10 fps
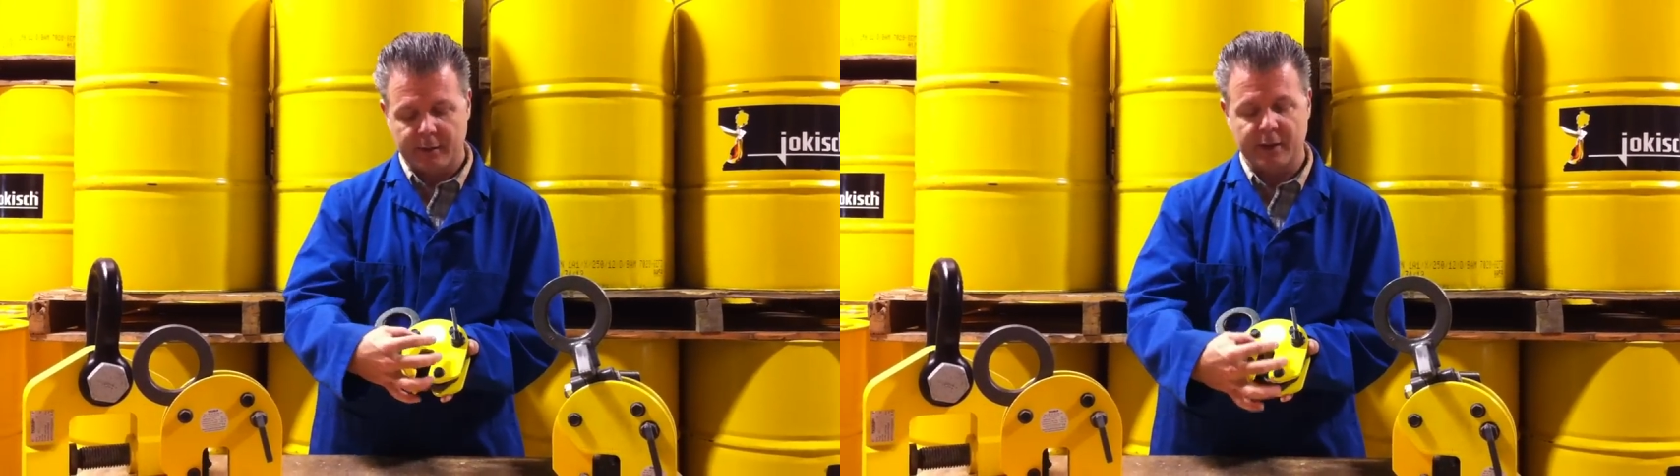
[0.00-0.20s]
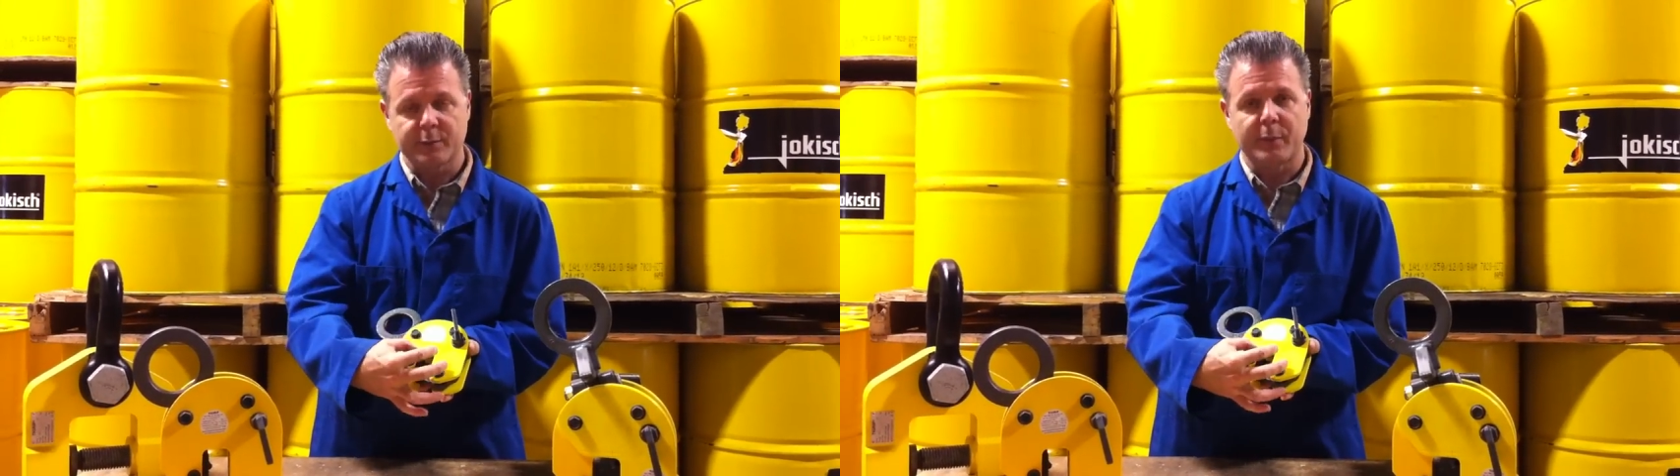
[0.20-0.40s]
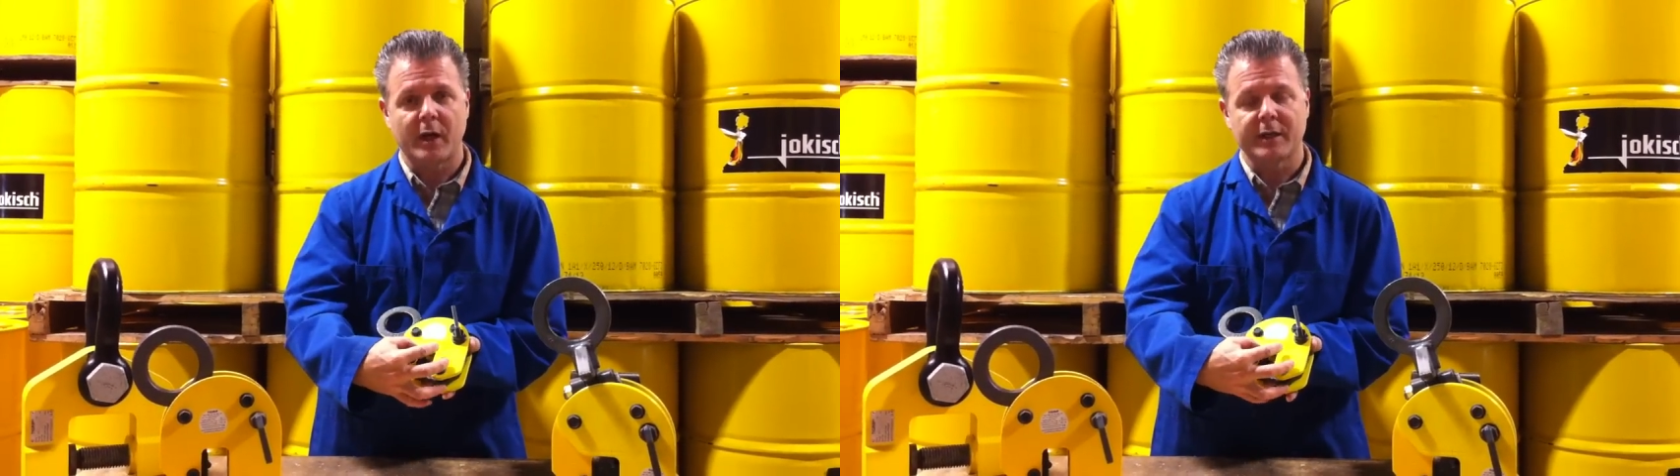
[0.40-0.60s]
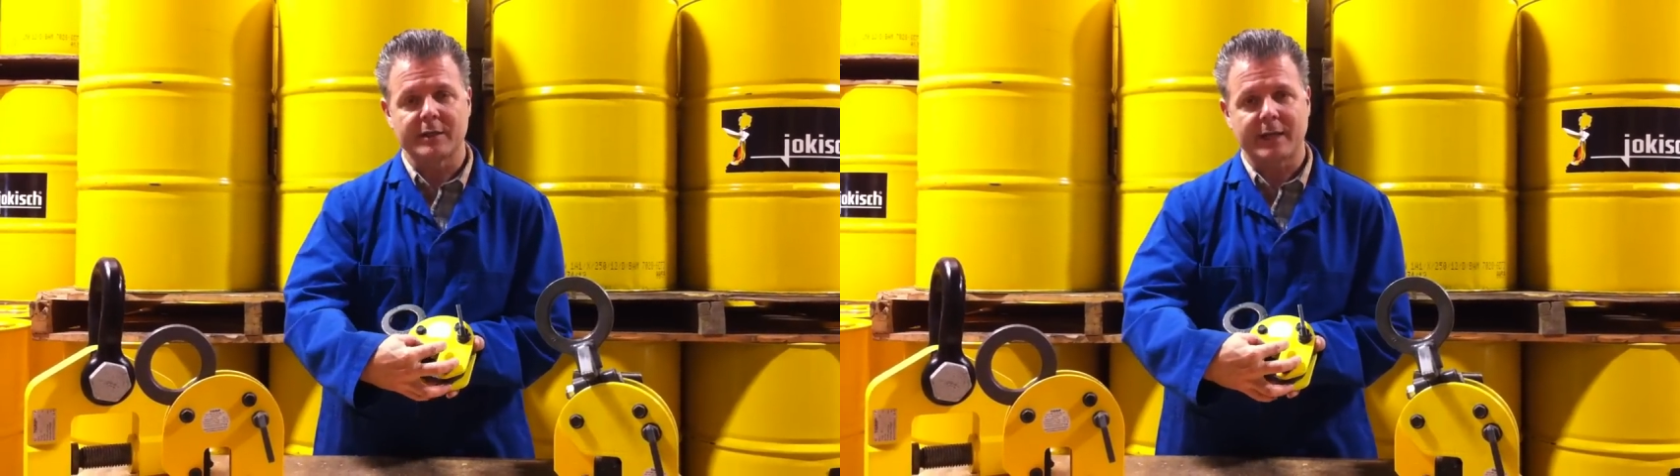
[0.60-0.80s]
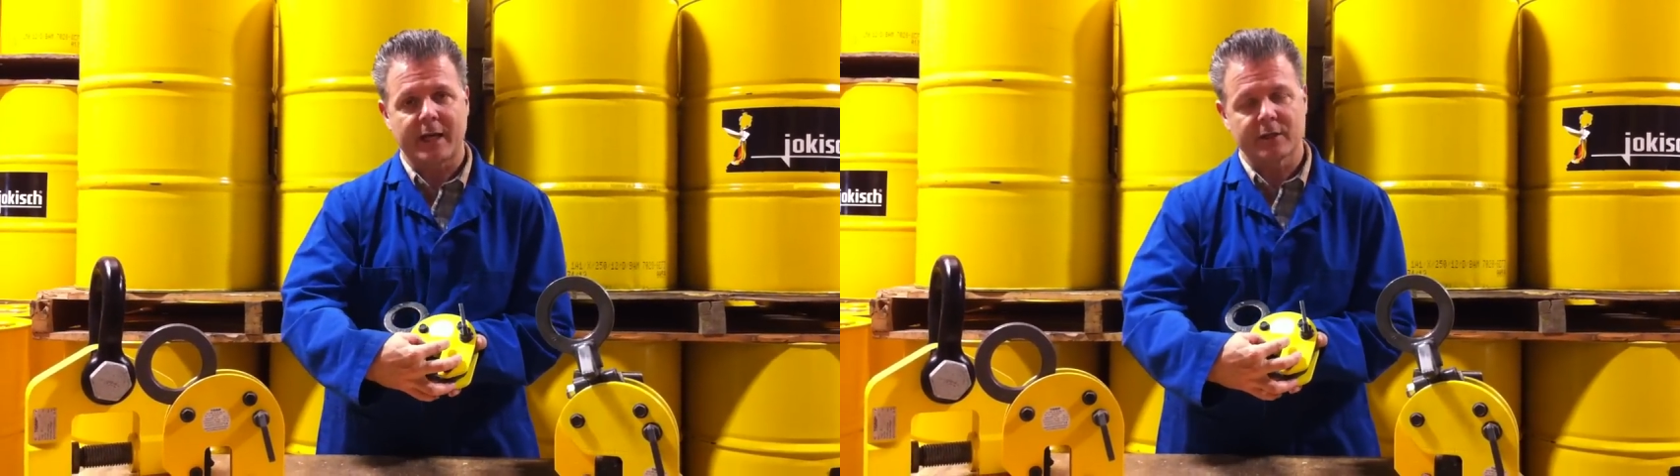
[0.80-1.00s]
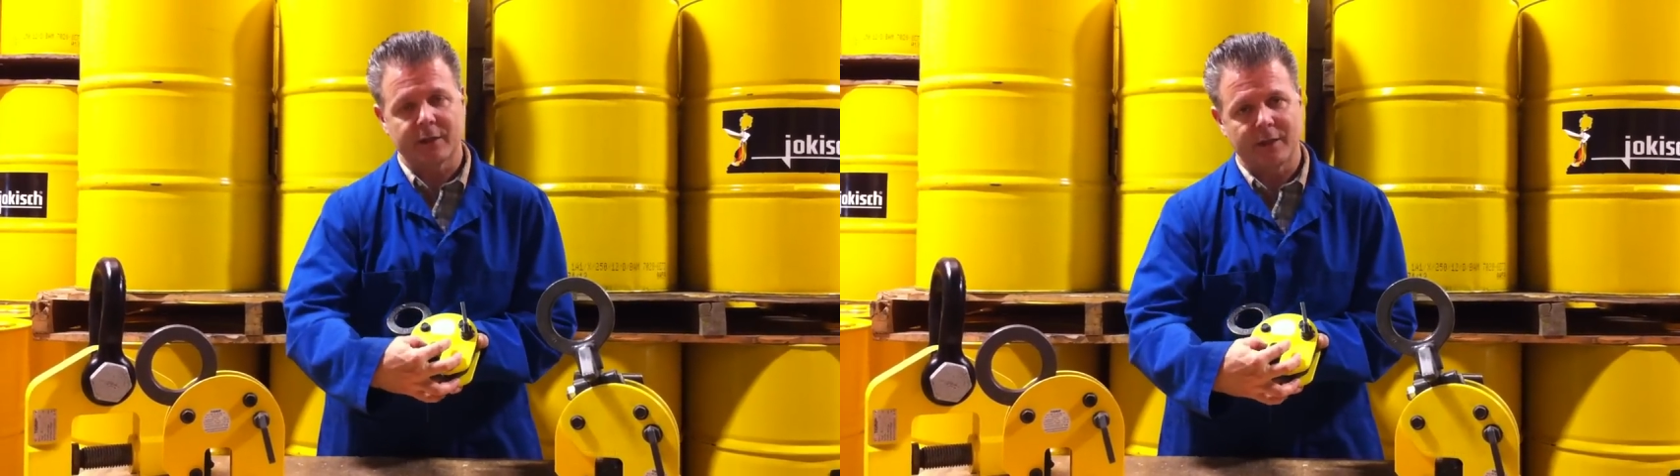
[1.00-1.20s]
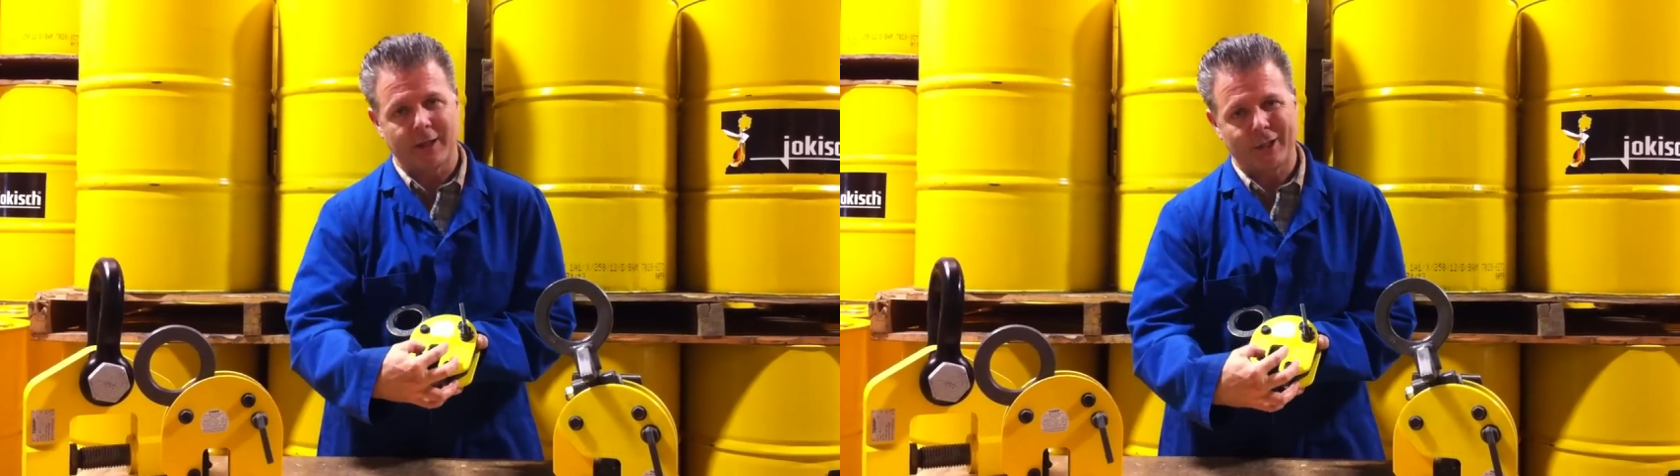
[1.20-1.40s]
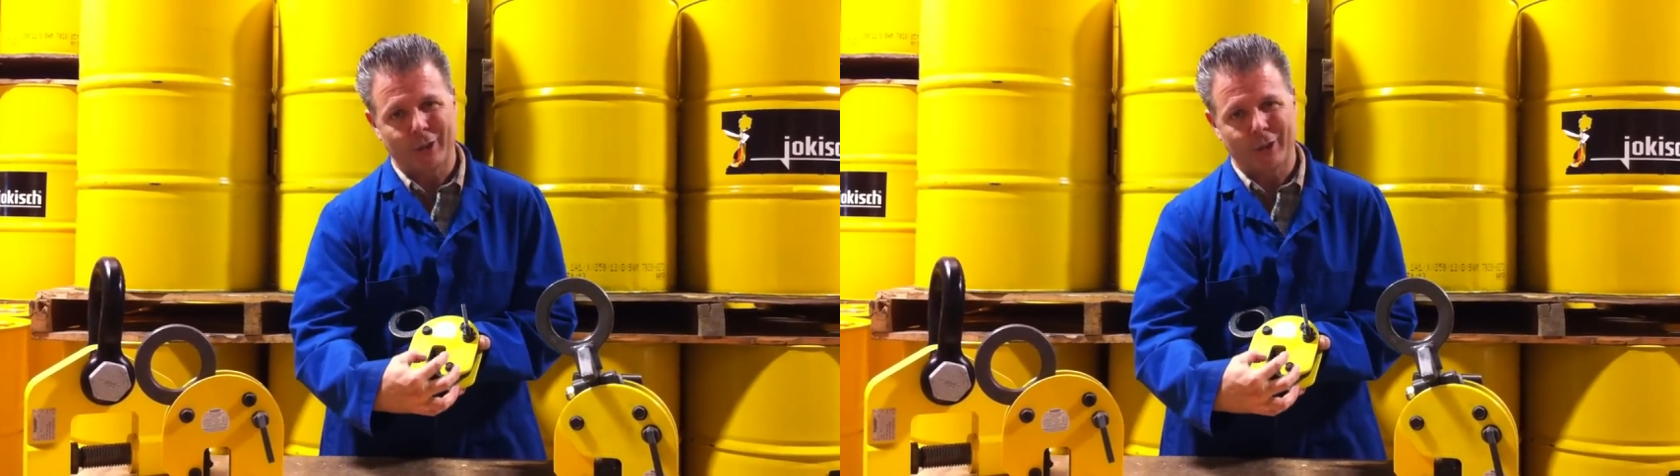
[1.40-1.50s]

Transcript: this body is actually